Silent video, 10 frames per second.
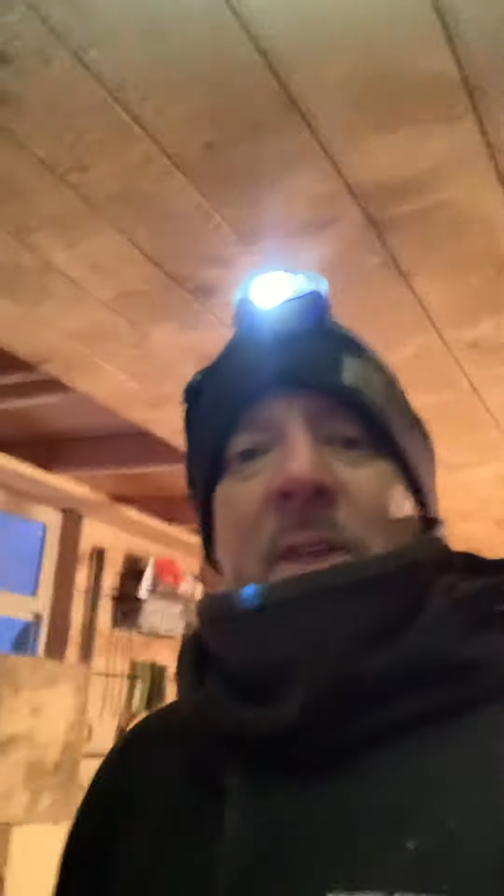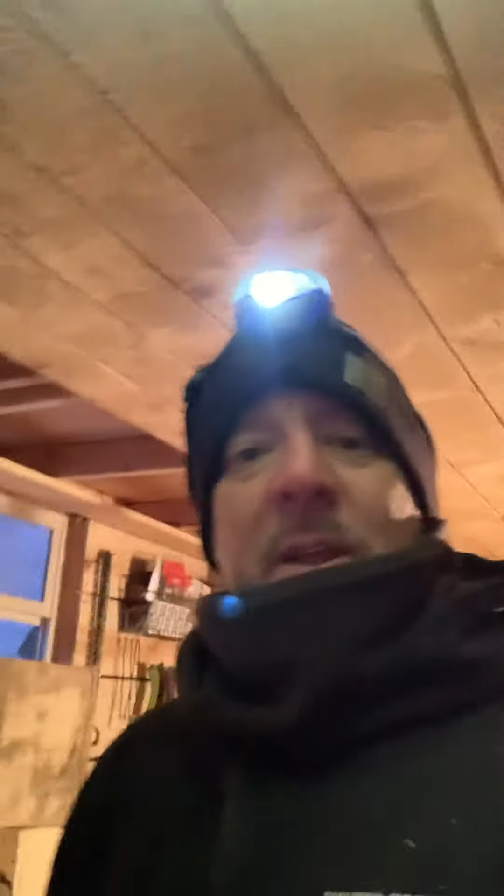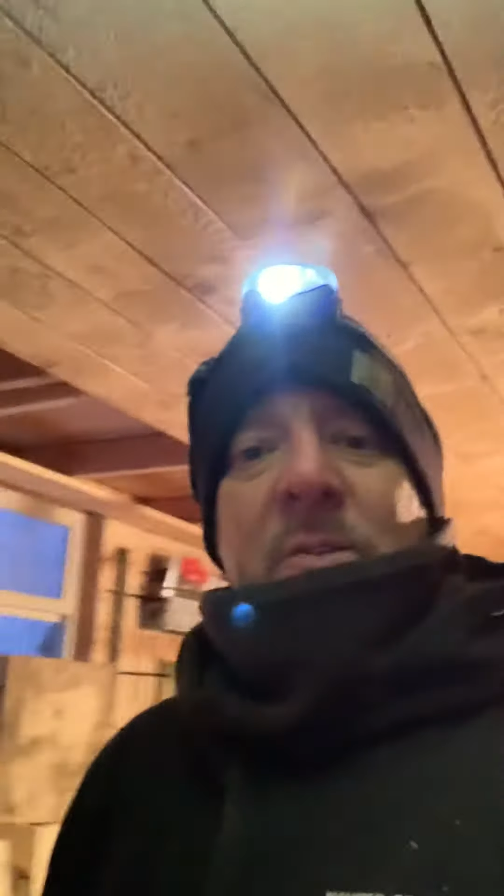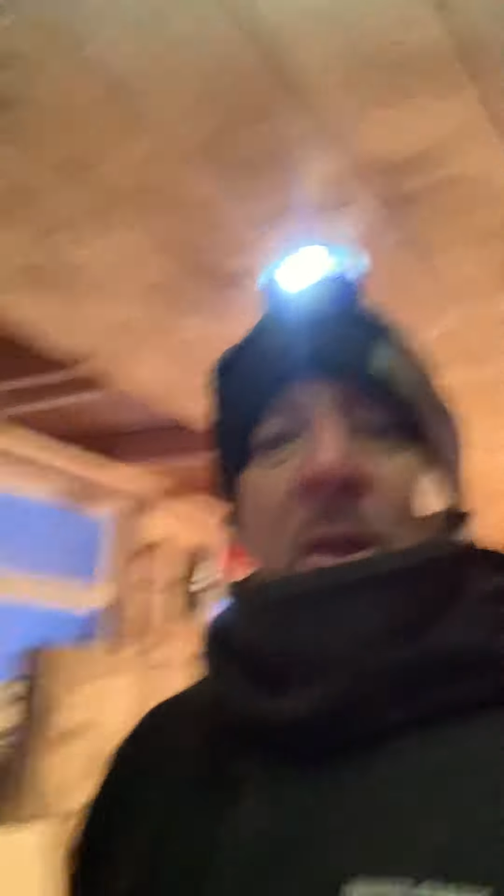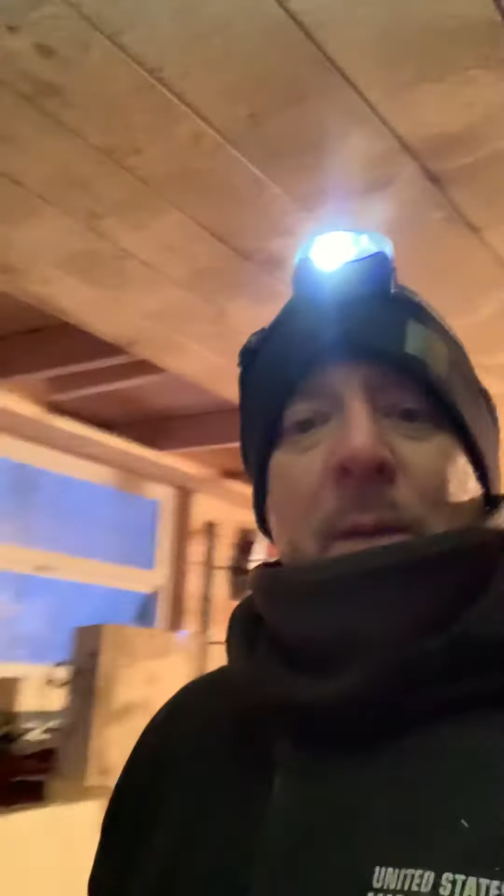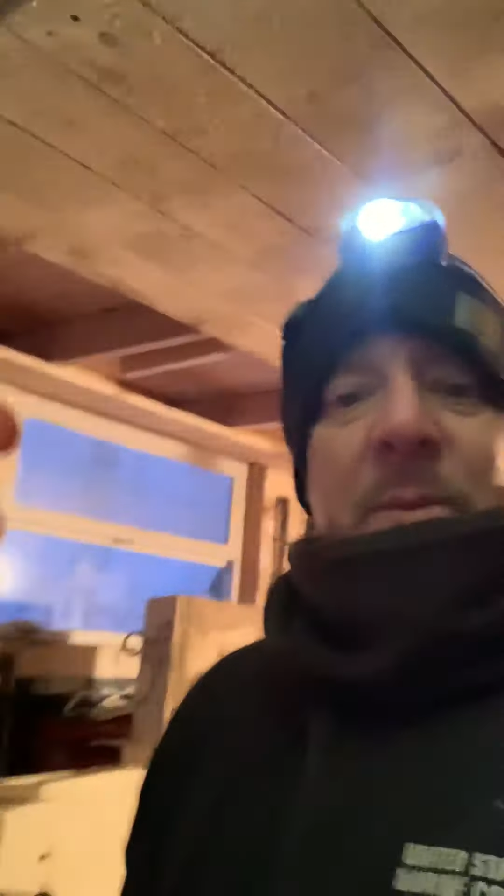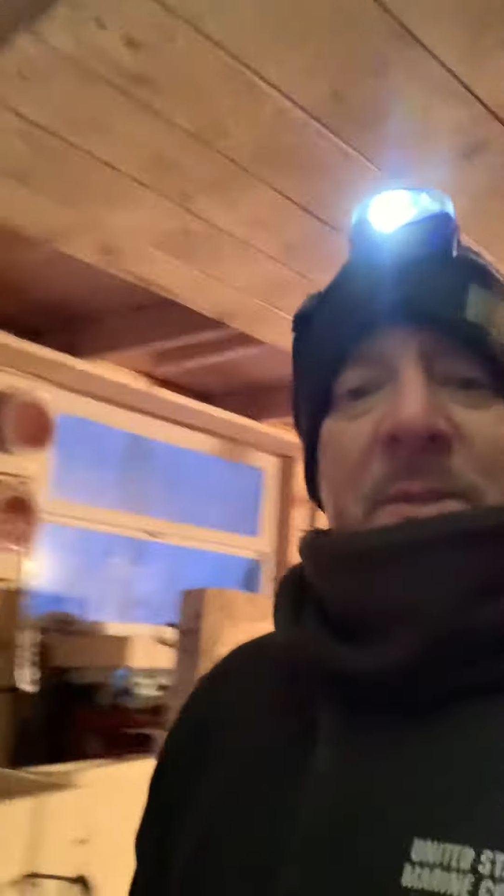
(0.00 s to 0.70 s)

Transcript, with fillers: day of trapping